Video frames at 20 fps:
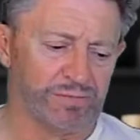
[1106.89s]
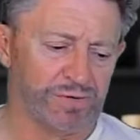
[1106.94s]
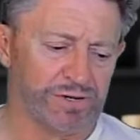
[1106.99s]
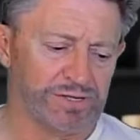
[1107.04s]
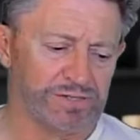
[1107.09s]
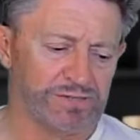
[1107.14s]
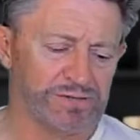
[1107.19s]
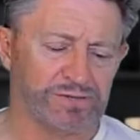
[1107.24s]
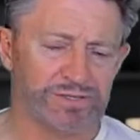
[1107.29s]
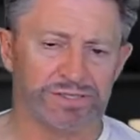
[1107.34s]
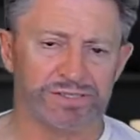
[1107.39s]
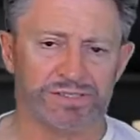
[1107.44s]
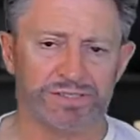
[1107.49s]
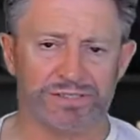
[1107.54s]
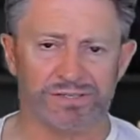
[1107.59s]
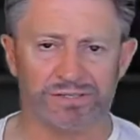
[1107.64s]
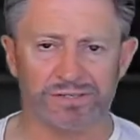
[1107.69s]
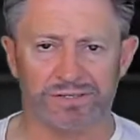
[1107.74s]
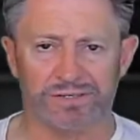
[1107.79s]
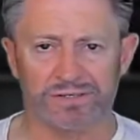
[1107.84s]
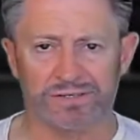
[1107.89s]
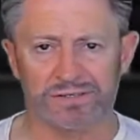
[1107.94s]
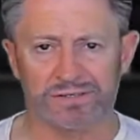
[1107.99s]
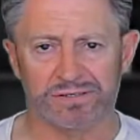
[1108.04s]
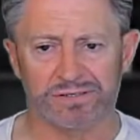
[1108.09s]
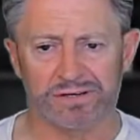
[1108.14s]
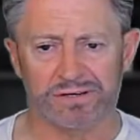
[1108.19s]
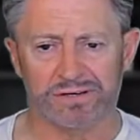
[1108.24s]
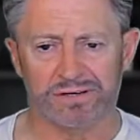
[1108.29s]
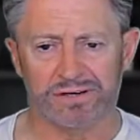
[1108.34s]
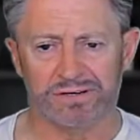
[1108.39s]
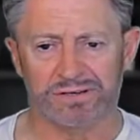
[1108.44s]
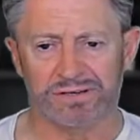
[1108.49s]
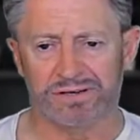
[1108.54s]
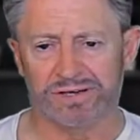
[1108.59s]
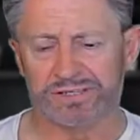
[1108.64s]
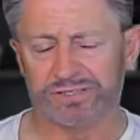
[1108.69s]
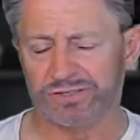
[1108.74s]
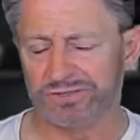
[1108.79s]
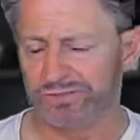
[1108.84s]
Will I do this on a
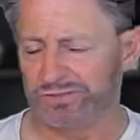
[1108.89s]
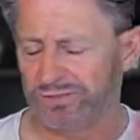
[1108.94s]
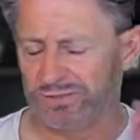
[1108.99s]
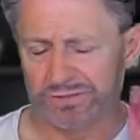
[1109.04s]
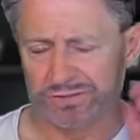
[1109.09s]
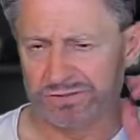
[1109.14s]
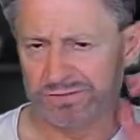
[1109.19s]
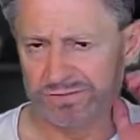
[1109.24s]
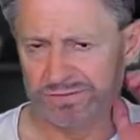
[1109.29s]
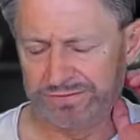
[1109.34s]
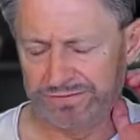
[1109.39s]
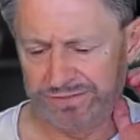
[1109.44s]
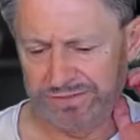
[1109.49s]
lecture? No,